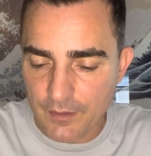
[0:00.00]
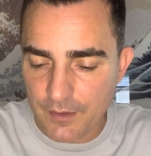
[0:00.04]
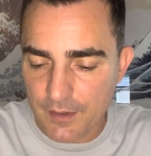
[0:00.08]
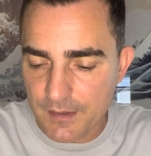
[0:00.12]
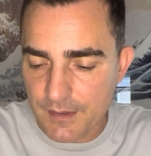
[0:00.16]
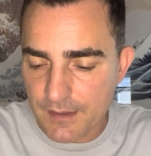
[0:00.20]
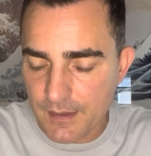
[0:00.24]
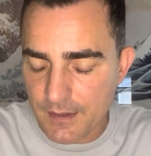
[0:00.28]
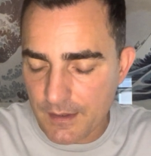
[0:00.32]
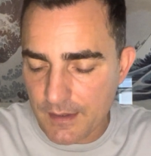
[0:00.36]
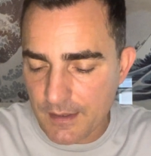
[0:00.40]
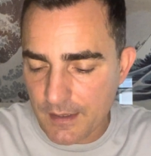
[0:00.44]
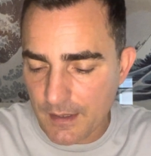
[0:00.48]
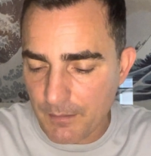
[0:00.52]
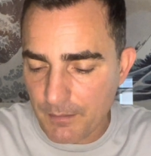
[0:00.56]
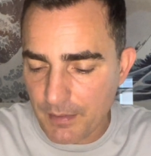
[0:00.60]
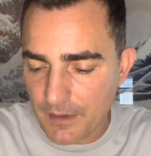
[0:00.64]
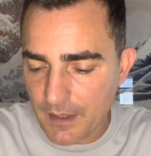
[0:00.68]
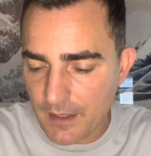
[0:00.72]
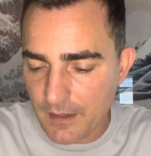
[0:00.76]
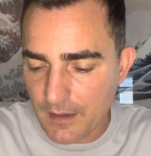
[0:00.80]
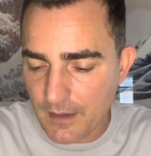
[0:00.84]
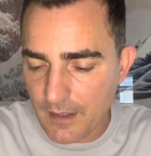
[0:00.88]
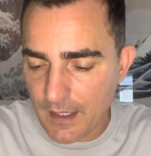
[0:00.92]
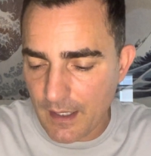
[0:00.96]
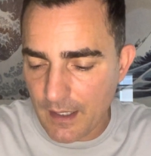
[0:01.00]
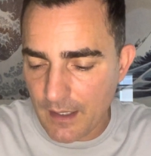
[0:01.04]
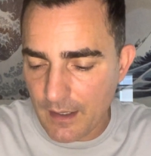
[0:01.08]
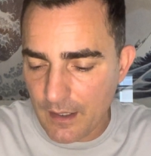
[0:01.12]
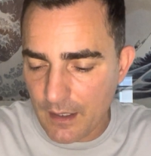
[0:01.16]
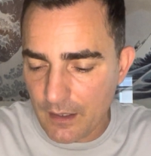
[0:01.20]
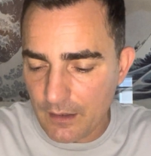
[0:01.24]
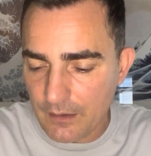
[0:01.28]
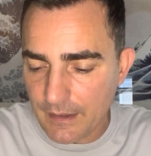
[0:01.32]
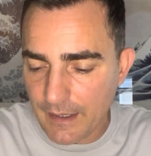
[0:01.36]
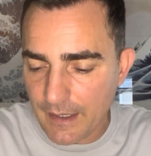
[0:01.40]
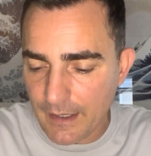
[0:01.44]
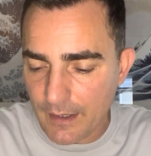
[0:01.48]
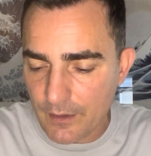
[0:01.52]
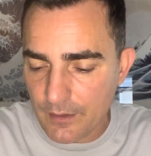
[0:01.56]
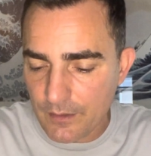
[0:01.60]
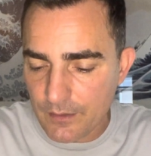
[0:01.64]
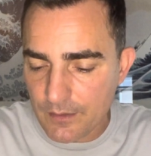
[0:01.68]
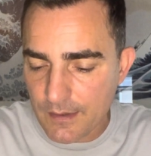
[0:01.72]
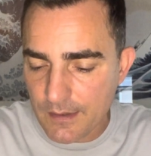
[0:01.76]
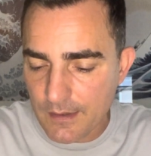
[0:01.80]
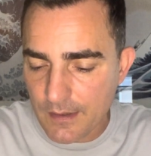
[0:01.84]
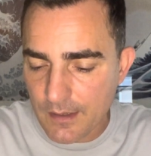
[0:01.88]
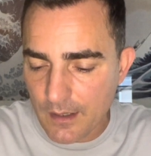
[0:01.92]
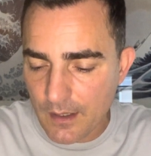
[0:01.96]
This is something that
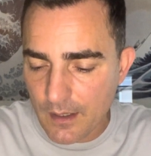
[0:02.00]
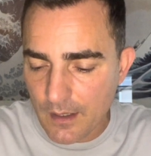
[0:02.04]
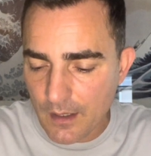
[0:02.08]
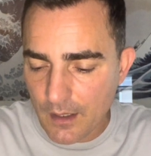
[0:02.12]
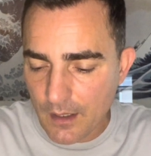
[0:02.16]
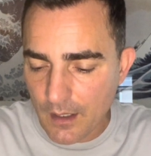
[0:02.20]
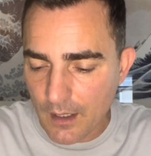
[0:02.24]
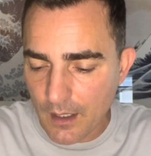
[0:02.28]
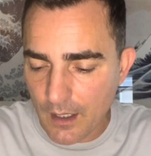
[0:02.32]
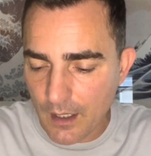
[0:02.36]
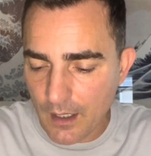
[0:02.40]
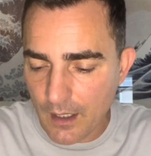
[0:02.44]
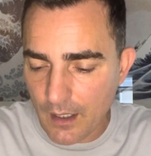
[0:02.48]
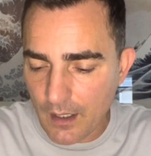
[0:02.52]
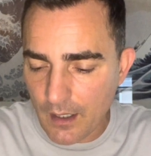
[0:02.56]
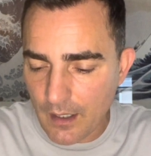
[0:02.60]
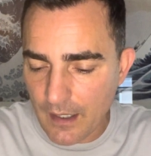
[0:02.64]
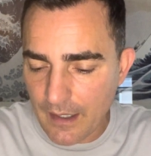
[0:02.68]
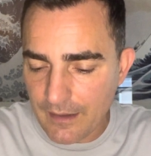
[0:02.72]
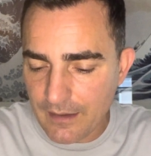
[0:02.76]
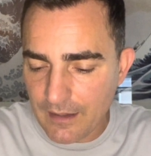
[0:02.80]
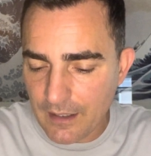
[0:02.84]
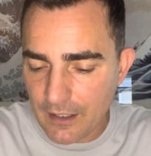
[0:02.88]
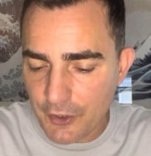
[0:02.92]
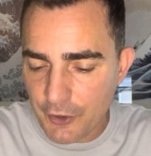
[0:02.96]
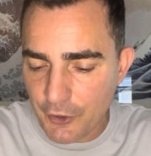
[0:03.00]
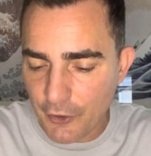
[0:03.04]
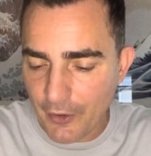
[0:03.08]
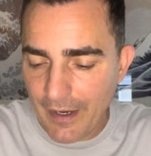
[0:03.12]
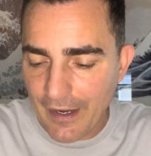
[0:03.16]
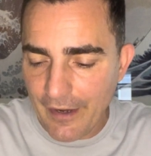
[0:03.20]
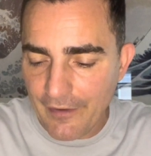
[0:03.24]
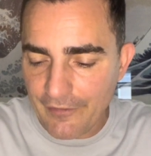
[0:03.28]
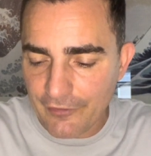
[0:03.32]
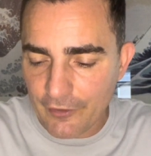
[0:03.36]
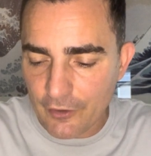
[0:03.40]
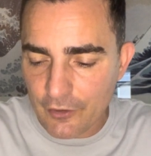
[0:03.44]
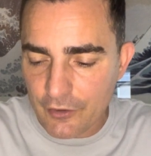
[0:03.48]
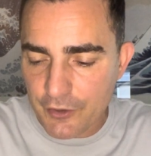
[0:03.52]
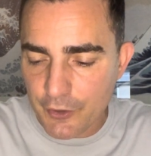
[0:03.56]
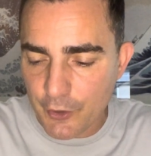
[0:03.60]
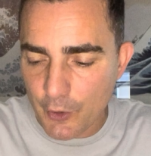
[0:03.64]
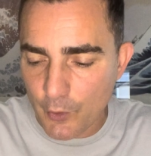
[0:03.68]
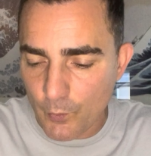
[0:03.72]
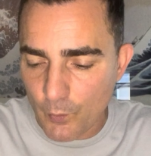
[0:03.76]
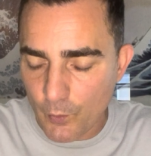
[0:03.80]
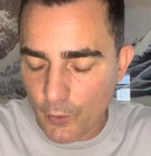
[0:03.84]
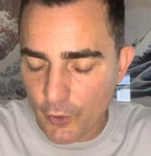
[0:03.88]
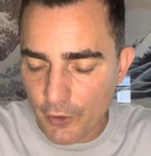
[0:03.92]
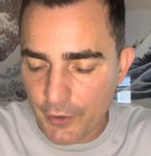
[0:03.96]
allows, I think, your efforts, your
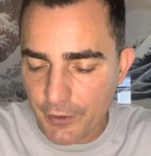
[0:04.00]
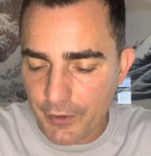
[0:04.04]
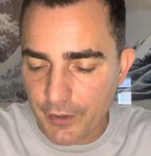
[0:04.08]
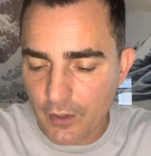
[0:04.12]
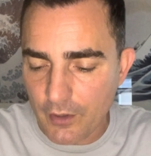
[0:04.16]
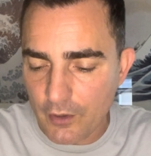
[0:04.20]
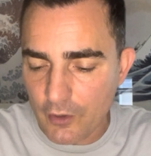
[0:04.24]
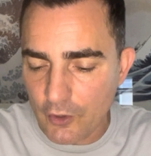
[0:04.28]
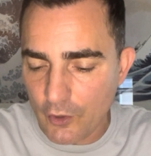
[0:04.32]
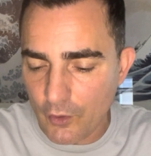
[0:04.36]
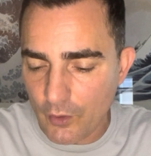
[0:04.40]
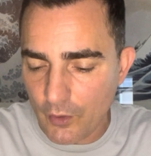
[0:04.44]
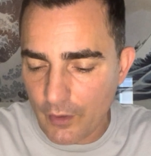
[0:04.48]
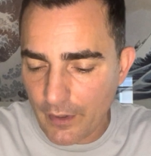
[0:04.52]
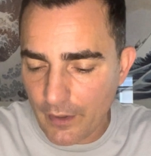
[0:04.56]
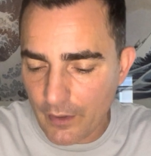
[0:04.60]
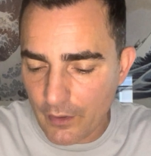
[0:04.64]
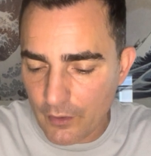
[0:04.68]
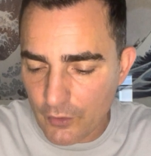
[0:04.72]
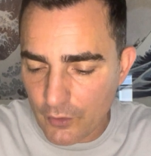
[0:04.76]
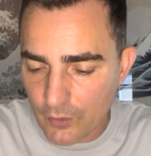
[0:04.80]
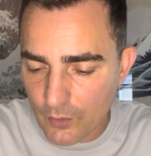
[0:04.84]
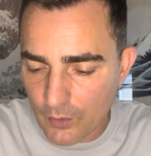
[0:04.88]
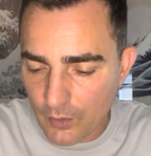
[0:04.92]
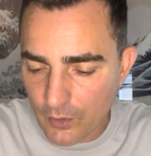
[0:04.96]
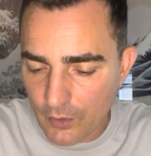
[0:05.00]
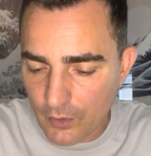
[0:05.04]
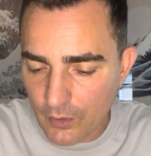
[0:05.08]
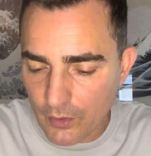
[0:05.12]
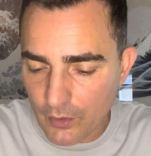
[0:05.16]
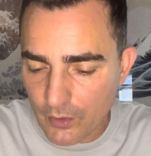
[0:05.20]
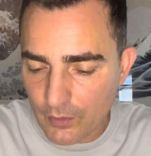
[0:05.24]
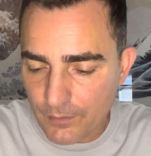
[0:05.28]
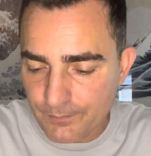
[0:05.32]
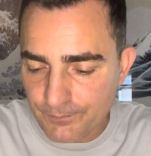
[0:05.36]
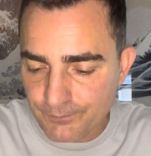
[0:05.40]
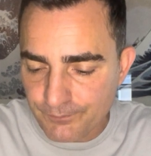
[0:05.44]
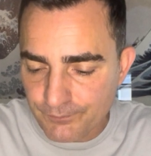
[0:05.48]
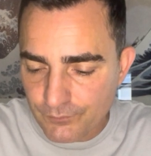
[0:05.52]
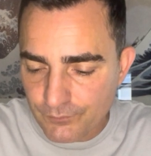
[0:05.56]
work, your